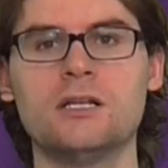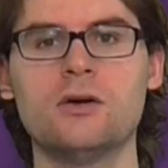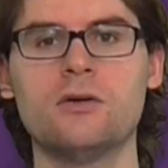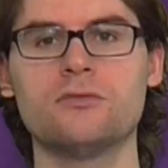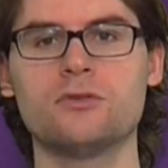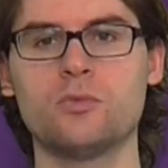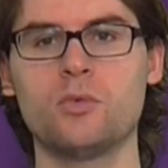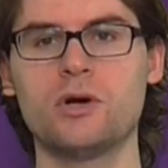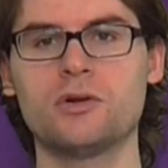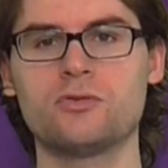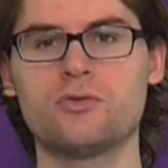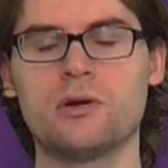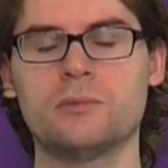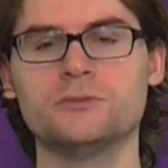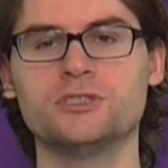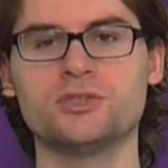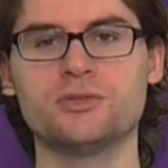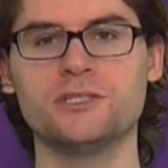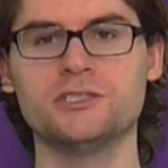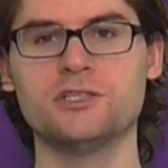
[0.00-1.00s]
Hello everyone,
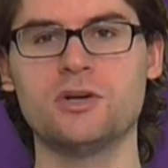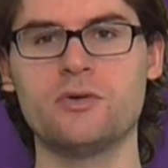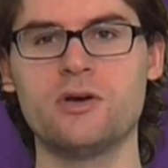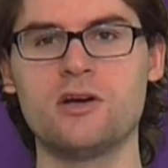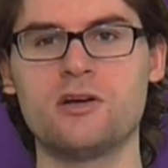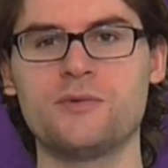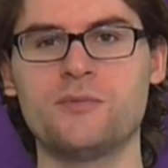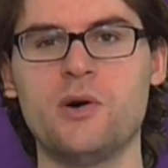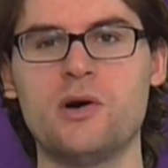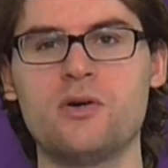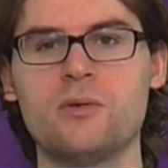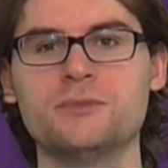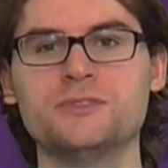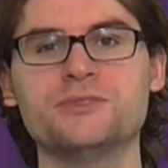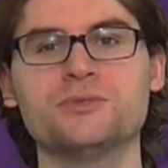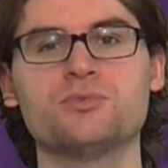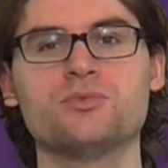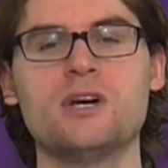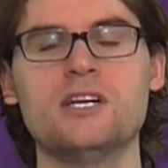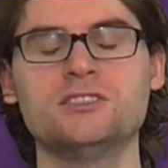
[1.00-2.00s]
GrimmChorizo here, and
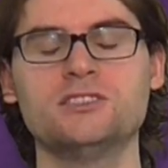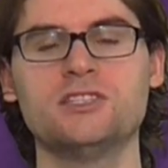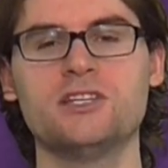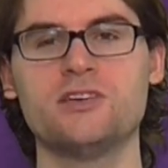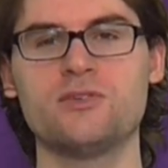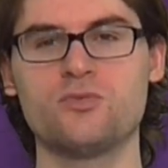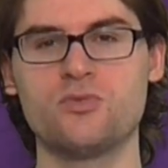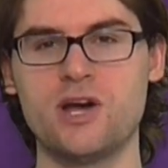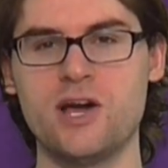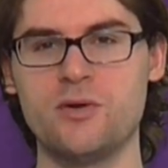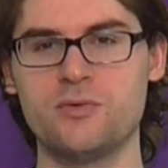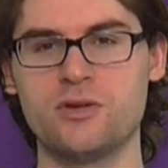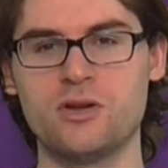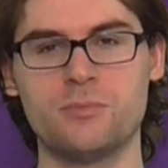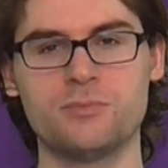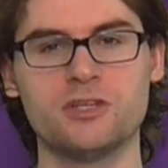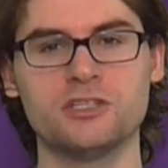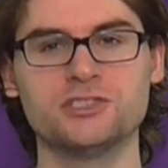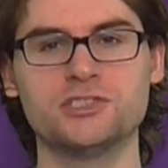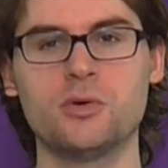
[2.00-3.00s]
welcome to Wrestling
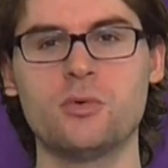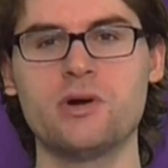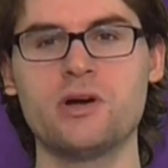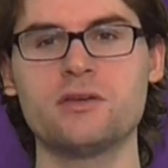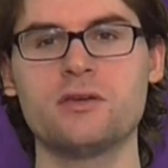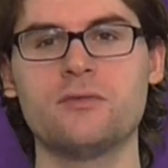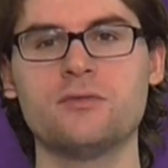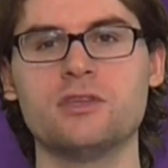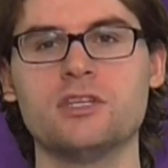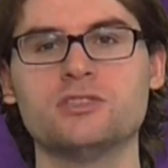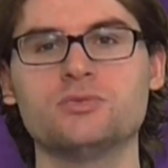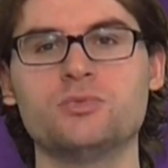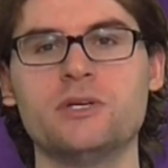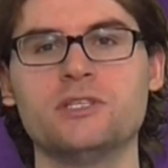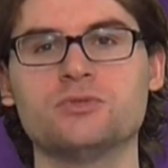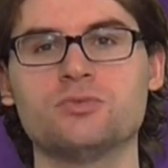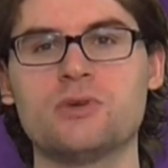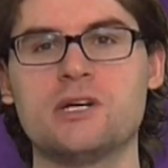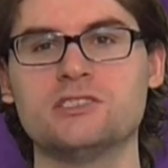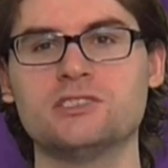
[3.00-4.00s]
Roundup, the show where I give you this
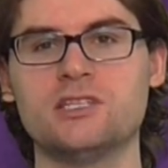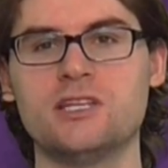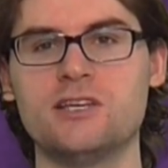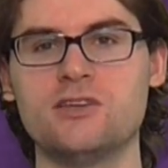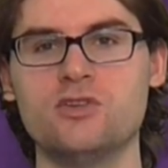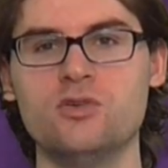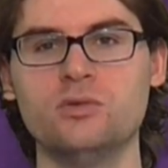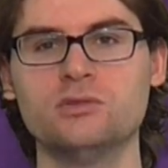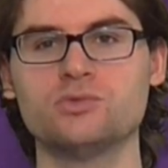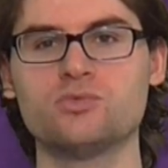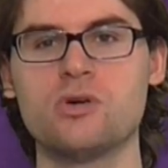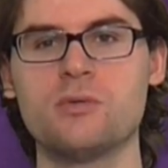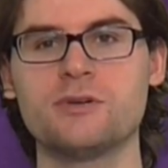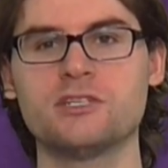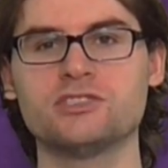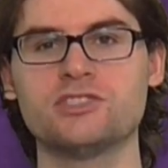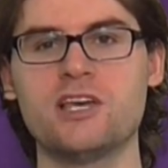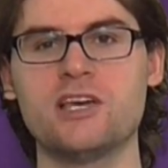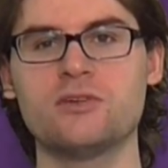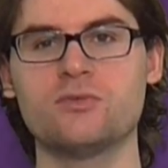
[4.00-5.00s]
week's wrestling news,
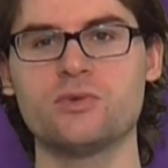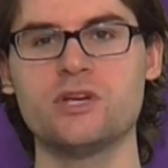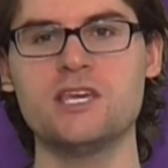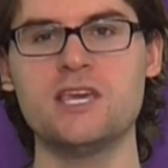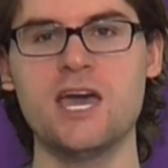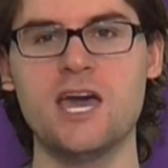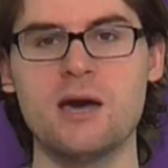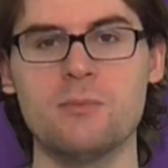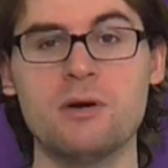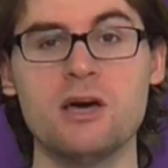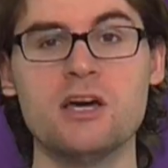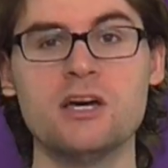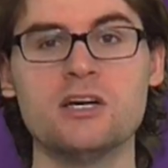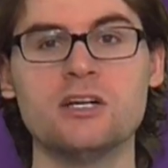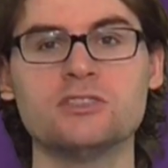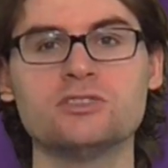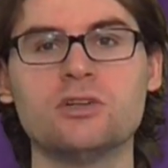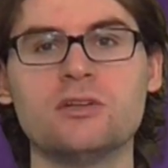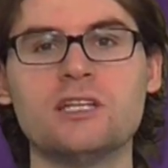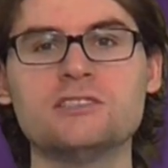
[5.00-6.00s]
rumors, and recap.
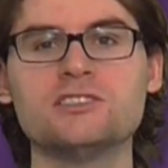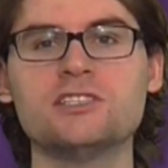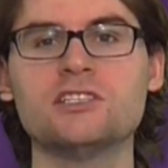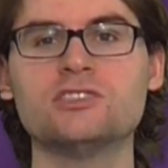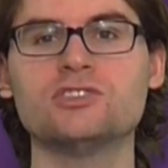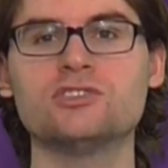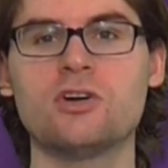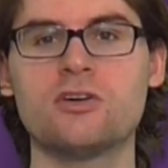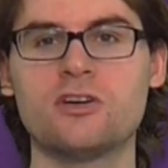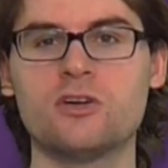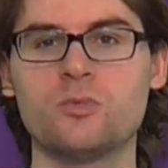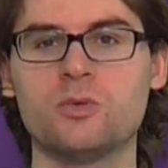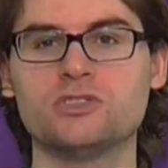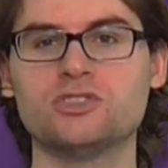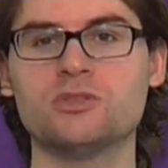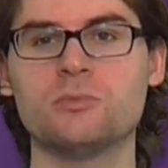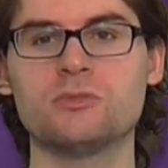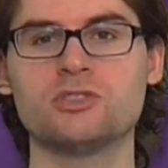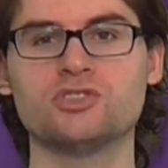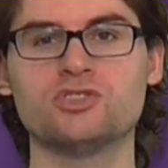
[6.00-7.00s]
So let's get started
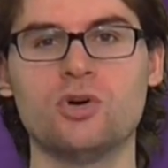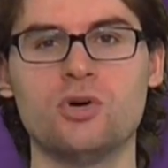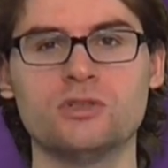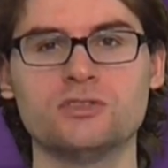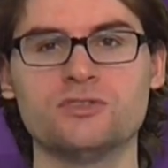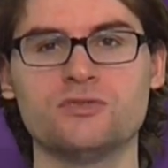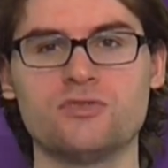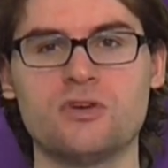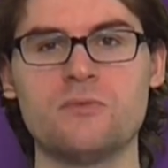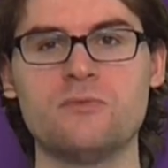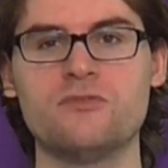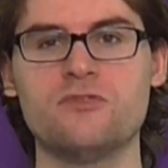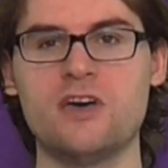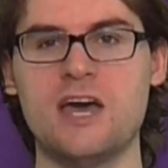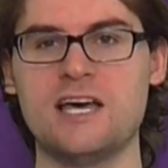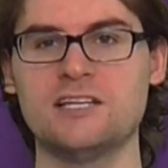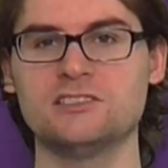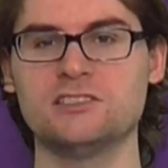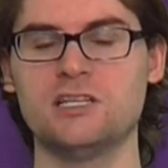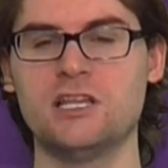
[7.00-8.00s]
with some results from
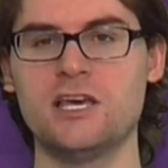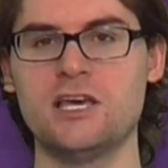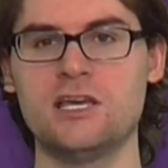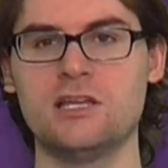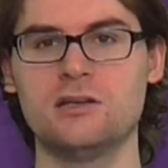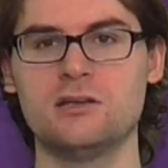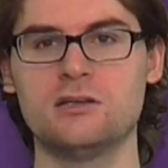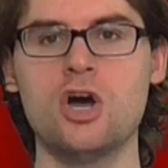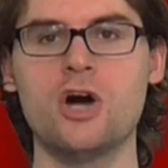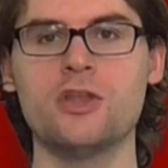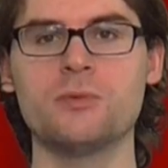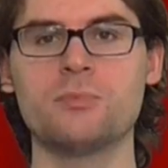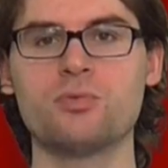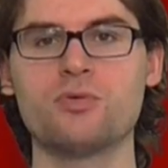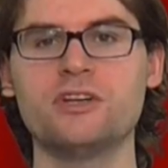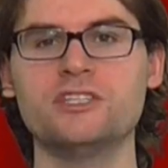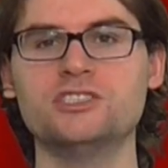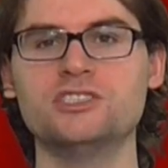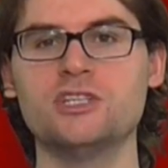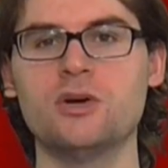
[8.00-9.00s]
Fastlane. On the
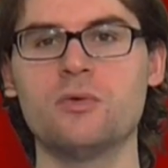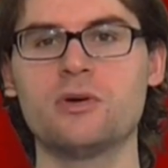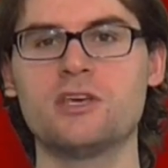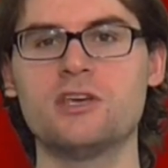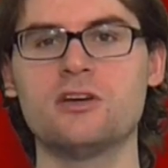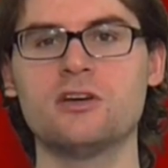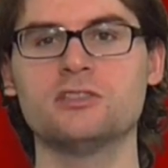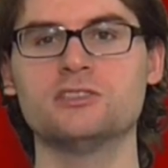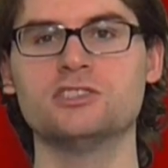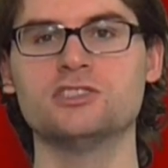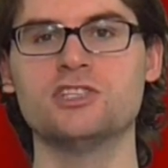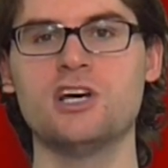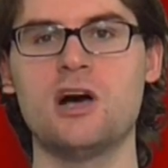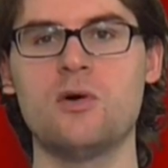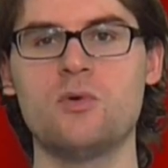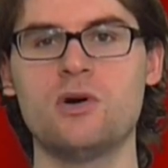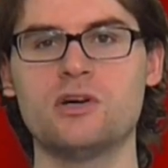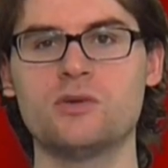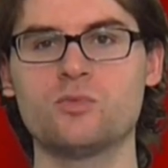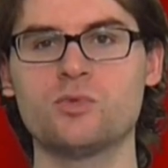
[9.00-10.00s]
pre-show, Akira
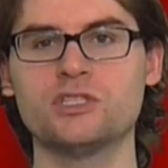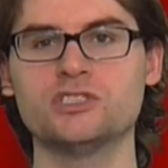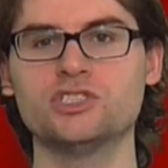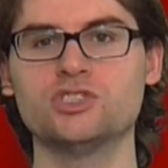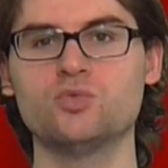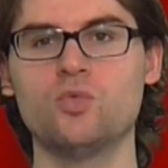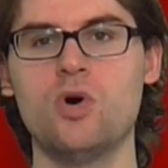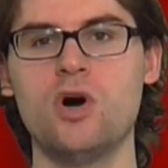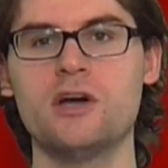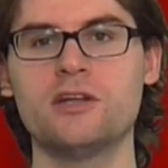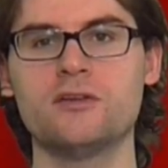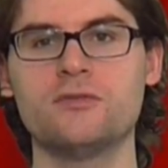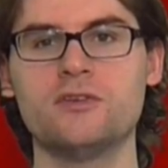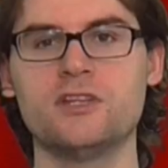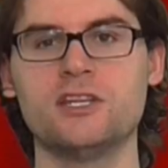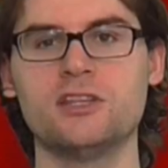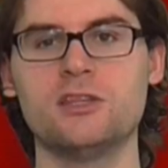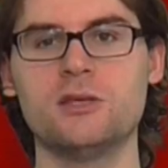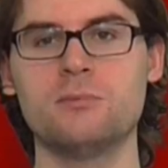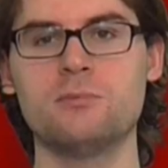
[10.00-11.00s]
Tozawa and Rich Swann
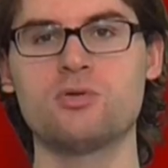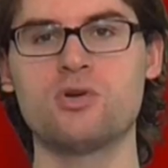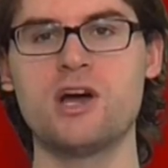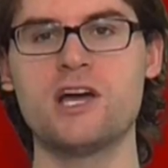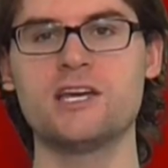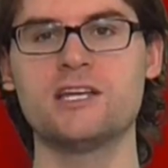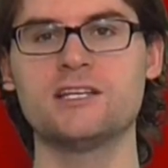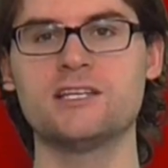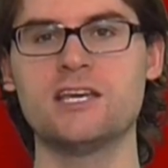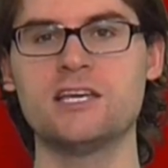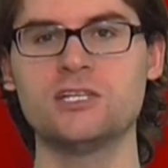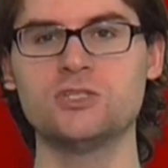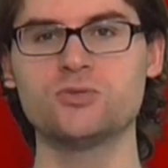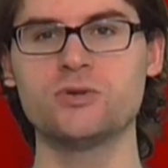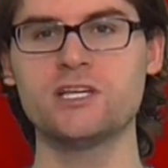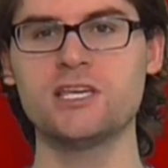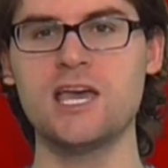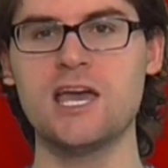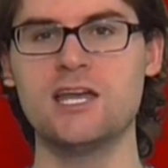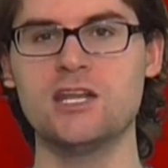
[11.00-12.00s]
defeated the Bryan
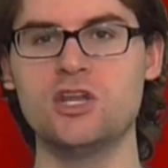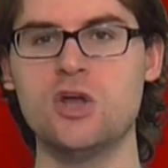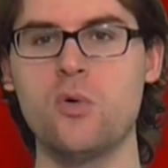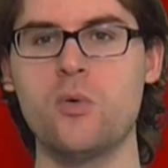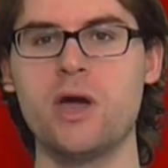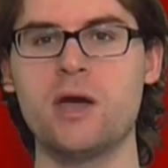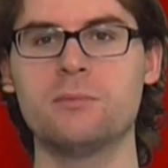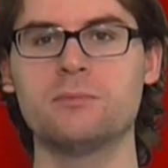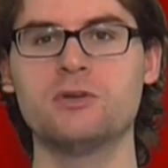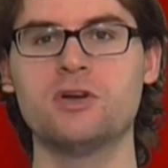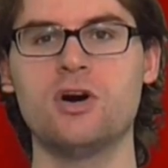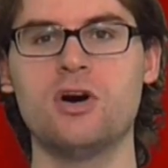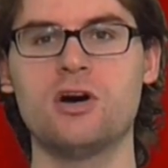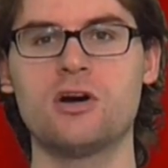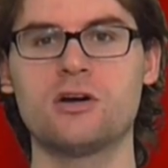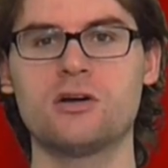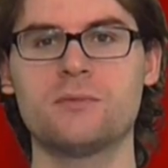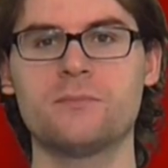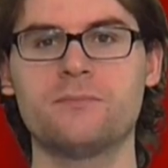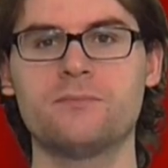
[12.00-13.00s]
Kendrick and Noam
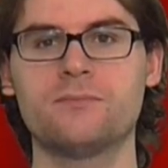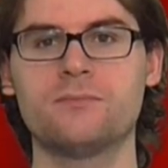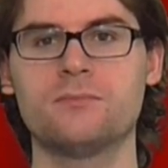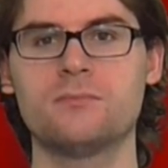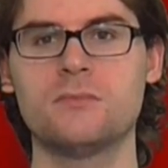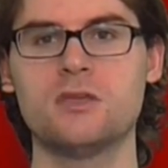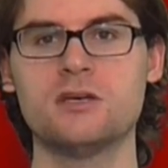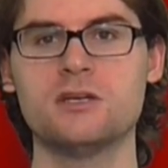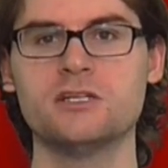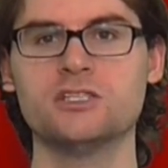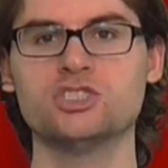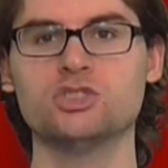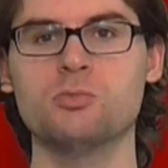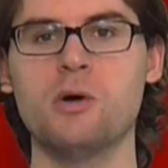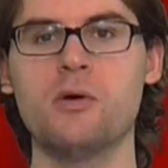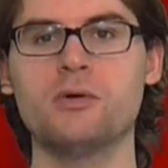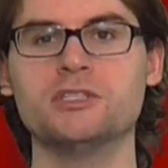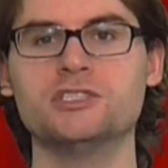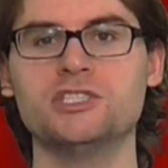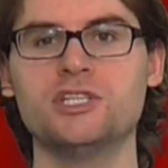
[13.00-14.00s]
Dar.
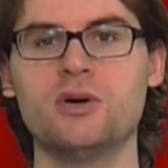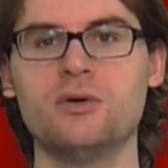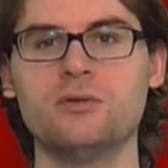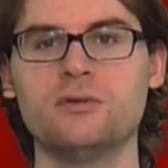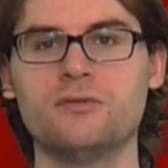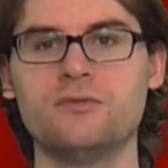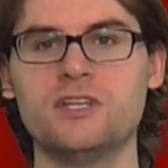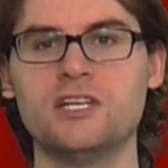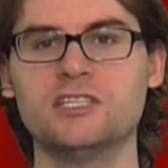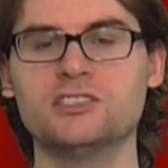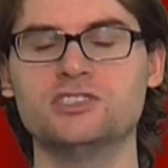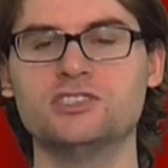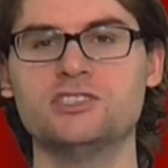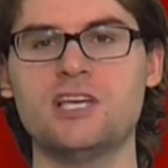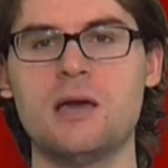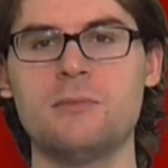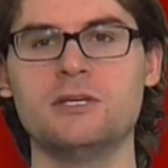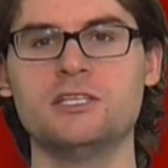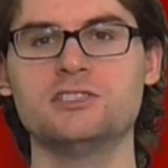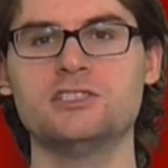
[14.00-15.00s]
Samoa Joe defeated
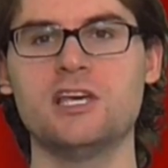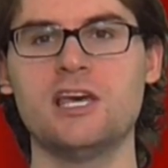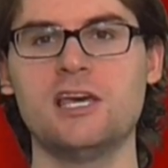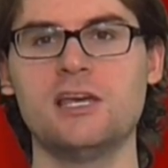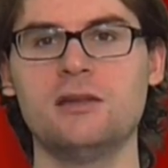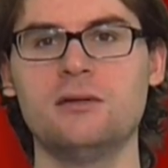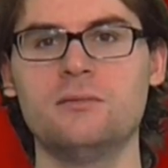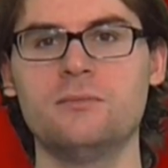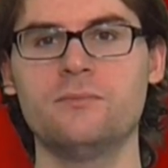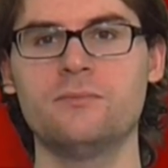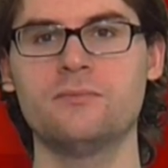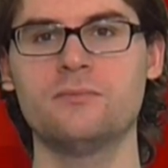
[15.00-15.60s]
Sami Zayn.